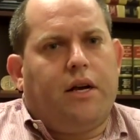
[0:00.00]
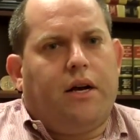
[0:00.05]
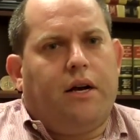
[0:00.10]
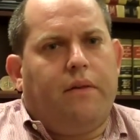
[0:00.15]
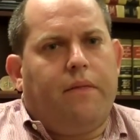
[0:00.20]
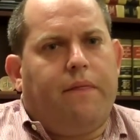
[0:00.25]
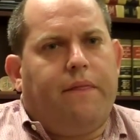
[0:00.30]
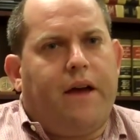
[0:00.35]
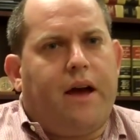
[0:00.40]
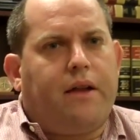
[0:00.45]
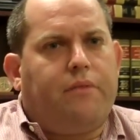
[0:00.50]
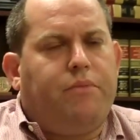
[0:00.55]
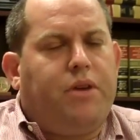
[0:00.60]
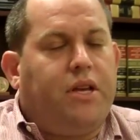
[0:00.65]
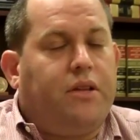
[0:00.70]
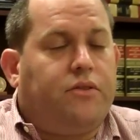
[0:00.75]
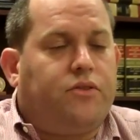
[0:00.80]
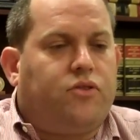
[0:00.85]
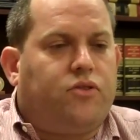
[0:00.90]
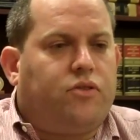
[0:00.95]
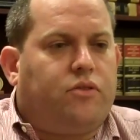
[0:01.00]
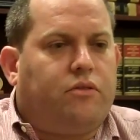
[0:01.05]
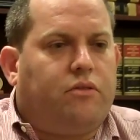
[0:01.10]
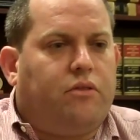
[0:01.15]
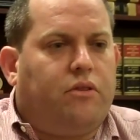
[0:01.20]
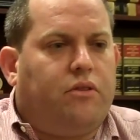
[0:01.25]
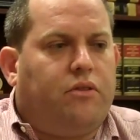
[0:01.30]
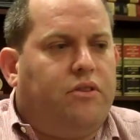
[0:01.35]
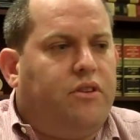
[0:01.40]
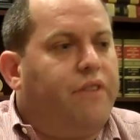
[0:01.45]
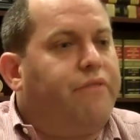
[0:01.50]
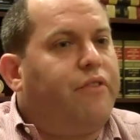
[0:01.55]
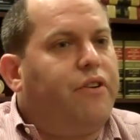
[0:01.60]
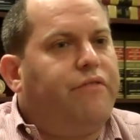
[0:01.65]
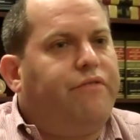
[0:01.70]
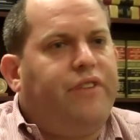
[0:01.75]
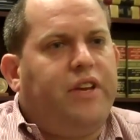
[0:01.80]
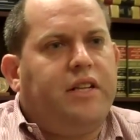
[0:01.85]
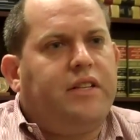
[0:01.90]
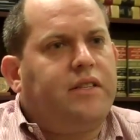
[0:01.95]
Uh, that means
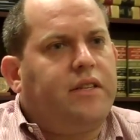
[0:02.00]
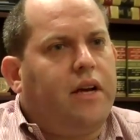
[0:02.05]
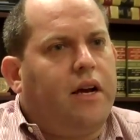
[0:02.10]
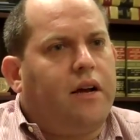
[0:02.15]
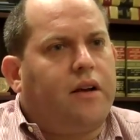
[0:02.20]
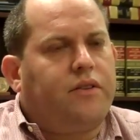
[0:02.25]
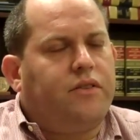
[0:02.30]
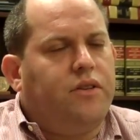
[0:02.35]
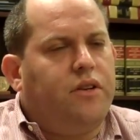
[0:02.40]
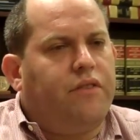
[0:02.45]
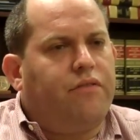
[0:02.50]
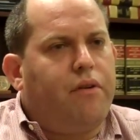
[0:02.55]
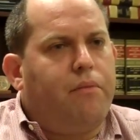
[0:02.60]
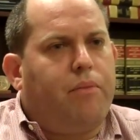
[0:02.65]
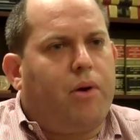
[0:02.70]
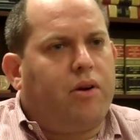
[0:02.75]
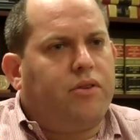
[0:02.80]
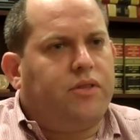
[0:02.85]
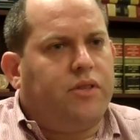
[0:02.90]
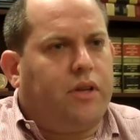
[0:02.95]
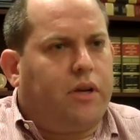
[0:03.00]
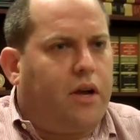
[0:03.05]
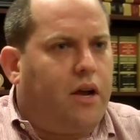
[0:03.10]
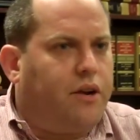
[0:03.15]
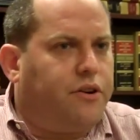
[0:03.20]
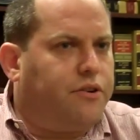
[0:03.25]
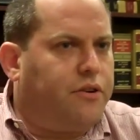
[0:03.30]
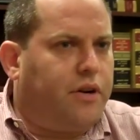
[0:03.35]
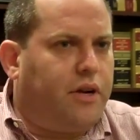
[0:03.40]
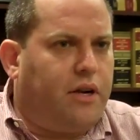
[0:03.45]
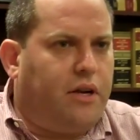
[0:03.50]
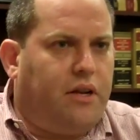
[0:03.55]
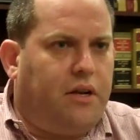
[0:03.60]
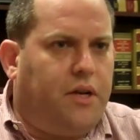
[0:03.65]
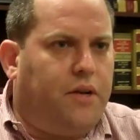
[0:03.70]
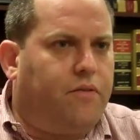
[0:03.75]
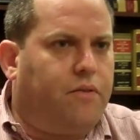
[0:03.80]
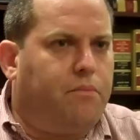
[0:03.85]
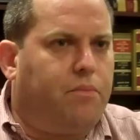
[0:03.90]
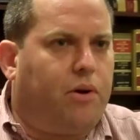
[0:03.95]
different feedstocks in different parts of the country,
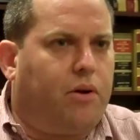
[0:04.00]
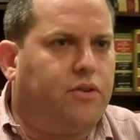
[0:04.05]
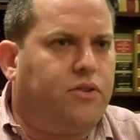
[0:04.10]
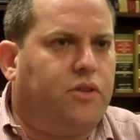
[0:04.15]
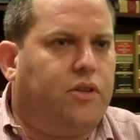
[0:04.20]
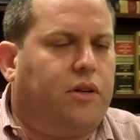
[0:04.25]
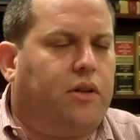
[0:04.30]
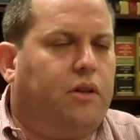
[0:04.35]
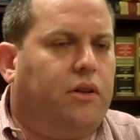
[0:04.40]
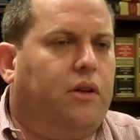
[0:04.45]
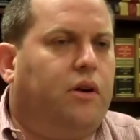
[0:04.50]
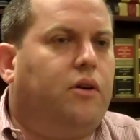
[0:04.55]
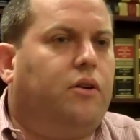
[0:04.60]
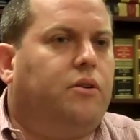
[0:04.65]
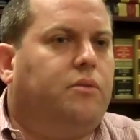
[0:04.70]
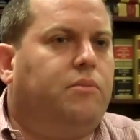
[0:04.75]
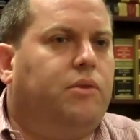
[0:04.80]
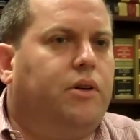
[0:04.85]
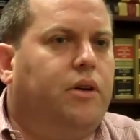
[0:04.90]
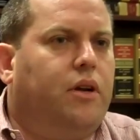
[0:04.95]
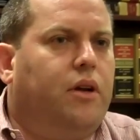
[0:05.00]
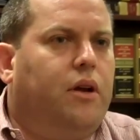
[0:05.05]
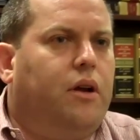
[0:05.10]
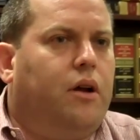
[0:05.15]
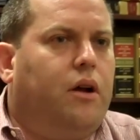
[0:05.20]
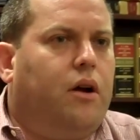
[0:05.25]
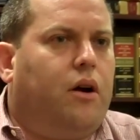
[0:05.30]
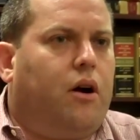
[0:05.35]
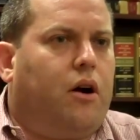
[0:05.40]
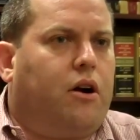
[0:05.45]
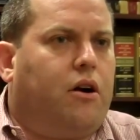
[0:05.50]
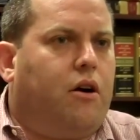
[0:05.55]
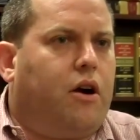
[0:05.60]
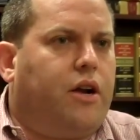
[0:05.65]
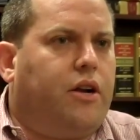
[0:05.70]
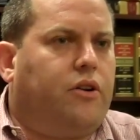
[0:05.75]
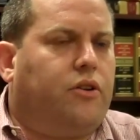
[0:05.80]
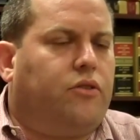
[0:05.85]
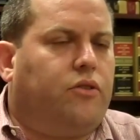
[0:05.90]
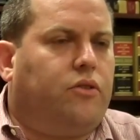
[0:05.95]
indeed different parts of the globe, are
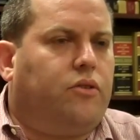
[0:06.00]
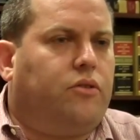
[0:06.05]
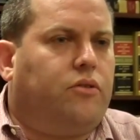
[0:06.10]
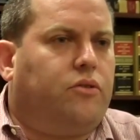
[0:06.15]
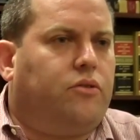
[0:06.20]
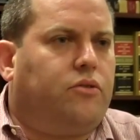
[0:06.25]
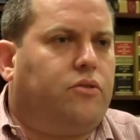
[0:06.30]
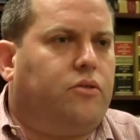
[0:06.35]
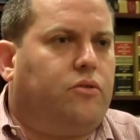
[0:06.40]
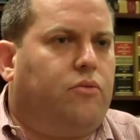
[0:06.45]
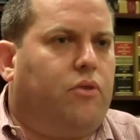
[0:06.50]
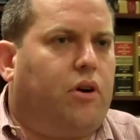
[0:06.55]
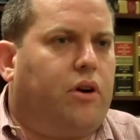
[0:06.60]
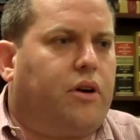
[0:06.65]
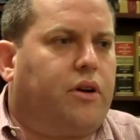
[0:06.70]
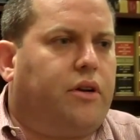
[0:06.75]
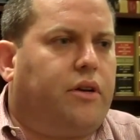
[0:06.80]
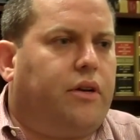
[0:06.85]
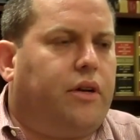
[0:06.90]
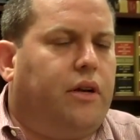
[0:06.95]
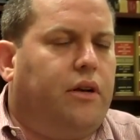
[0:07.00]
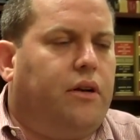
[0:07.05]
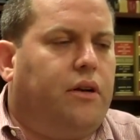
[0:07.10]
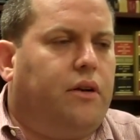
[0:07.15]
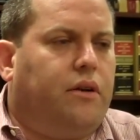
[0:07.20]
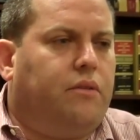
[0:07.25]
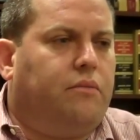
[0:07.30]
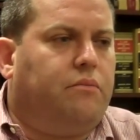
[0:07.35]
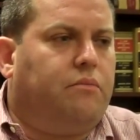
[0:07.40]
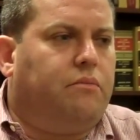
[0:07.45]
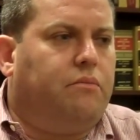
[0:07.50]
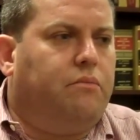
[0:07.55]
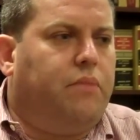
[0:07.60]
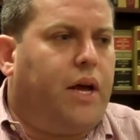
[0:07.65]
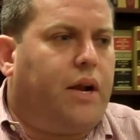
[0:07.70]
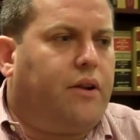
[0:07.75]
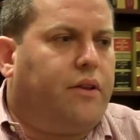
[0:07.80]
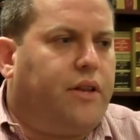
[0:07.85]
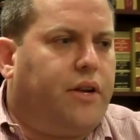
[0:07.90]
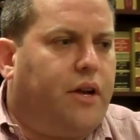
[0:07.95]
going to, to work uh,
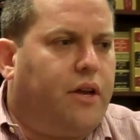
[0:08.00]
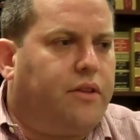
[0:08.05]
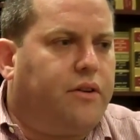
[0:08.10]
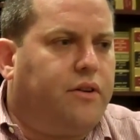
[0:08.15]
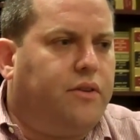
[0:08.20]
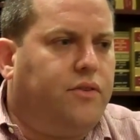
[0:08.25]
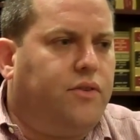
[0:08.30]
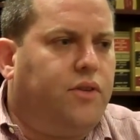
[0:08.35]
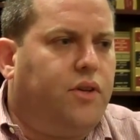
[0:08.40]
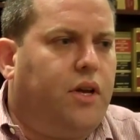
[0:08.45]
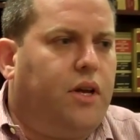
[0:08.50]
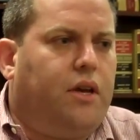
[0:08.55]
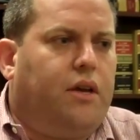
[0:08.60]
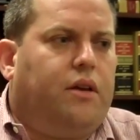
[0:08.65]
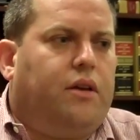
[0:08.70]
better than others.